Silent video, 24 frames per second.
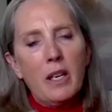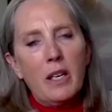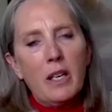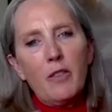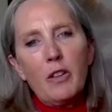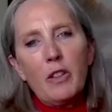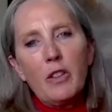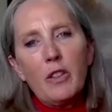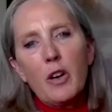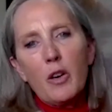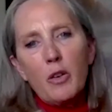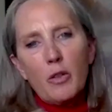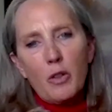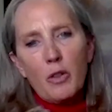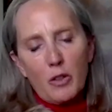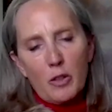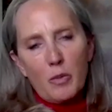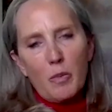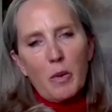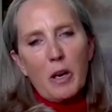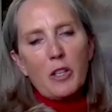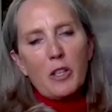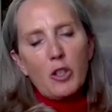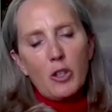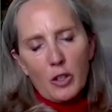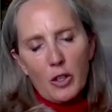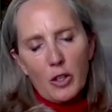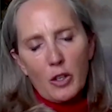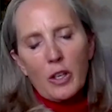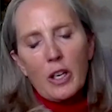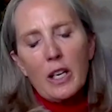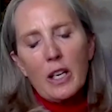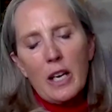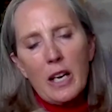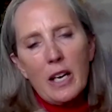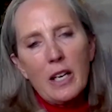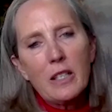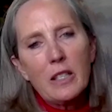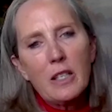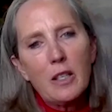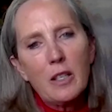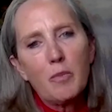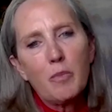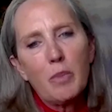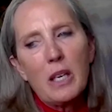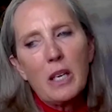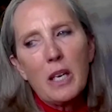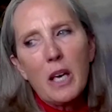even though those modules are
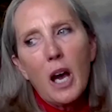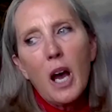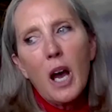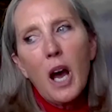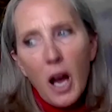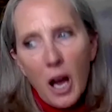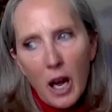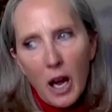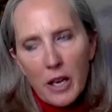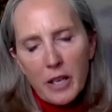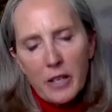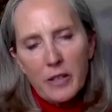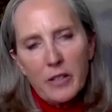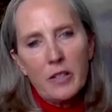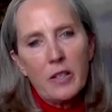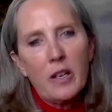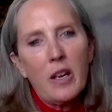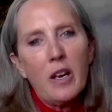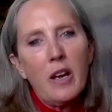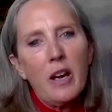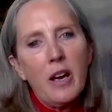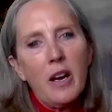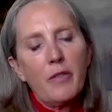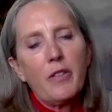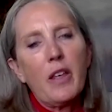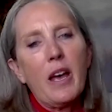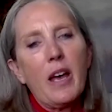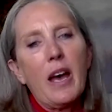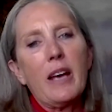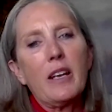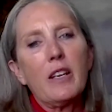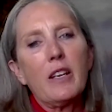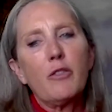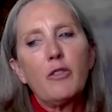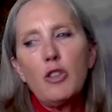connected because of that.